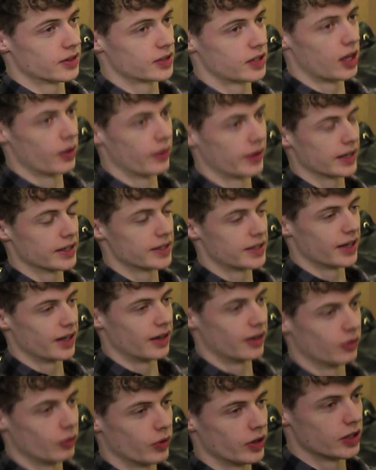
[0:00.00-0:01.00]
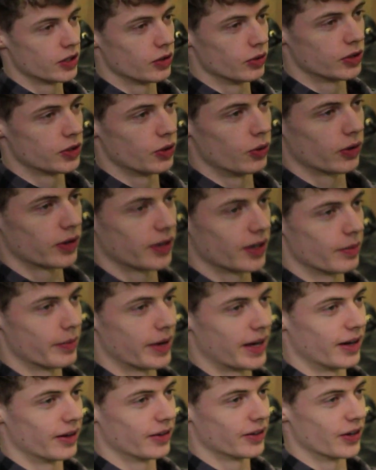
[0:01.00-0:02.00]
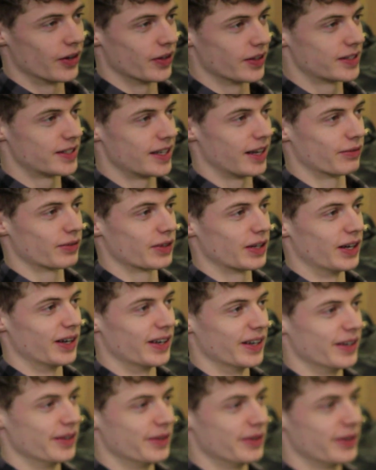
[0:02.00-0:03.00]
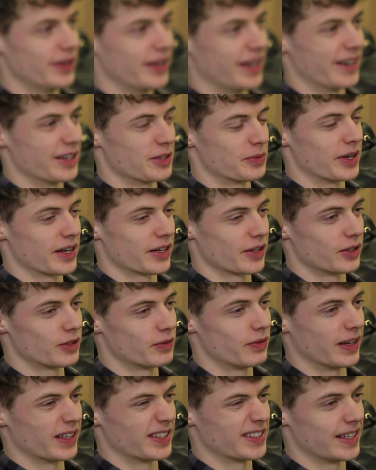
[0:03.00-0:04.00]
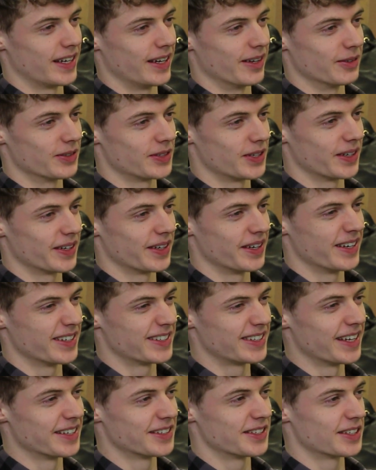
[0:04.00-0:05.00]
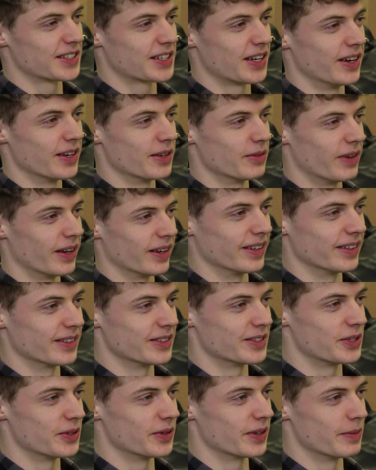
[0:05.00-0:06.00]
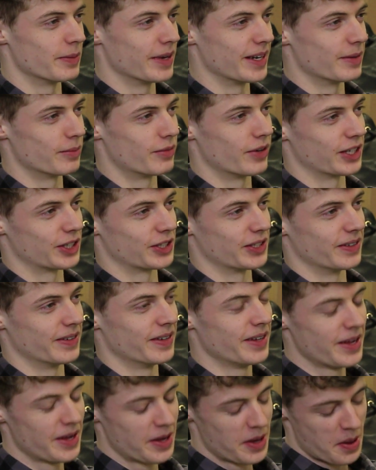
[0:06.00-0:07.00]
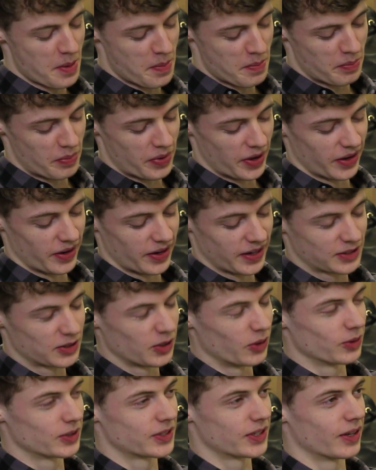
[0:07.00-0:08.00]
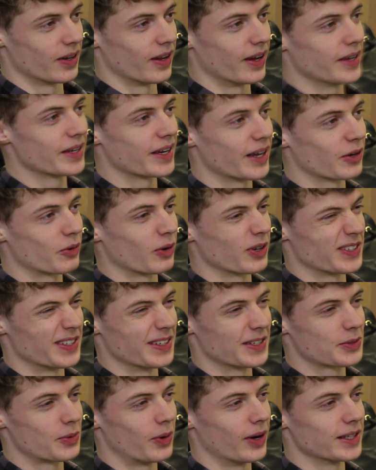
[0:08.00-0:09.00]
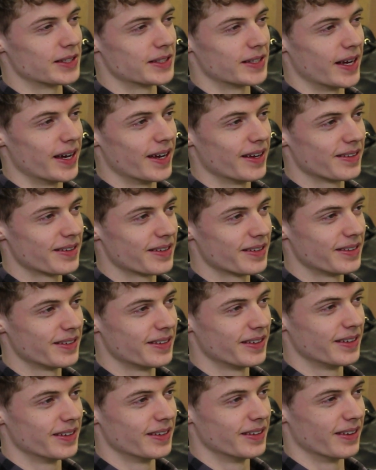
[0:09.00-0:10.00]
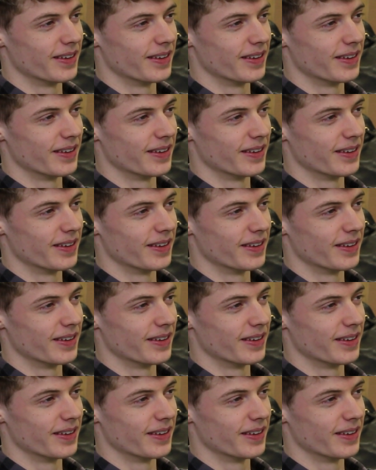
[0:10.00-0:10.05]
of slowing it down when you were talking about, you know, this deaf guy and how he's making those funny sounds. Like, in a sense, it's kind of he's doing the impression. But it's also, like, you get across that it's quite sad. I